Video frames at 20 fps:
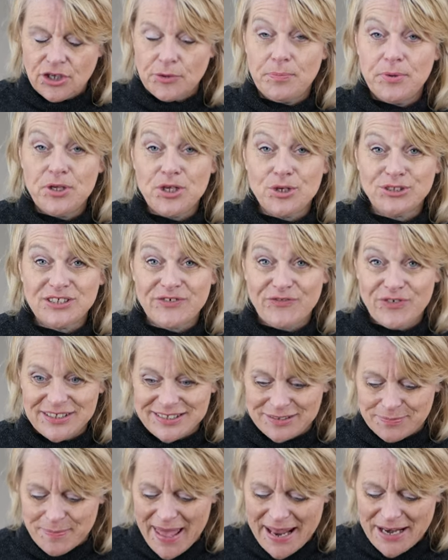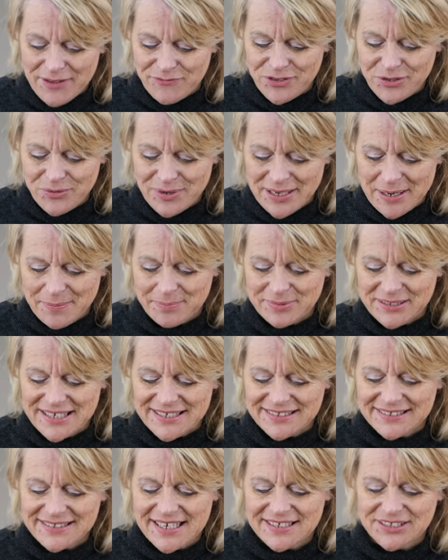Beautiful smell of
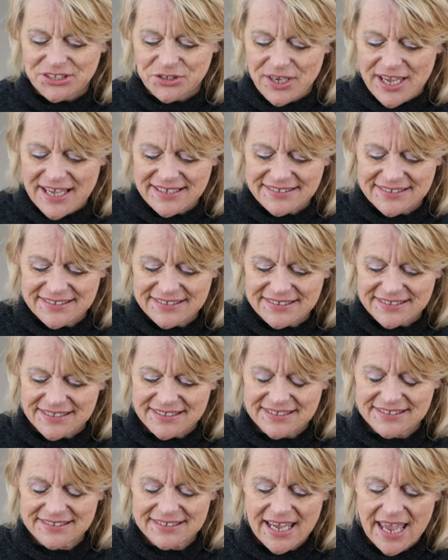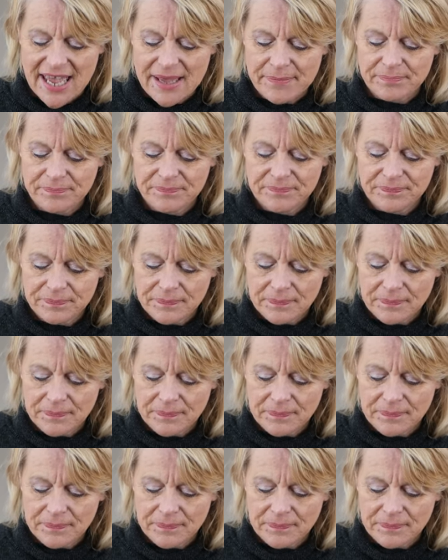eucalyptus as you cut into the stem.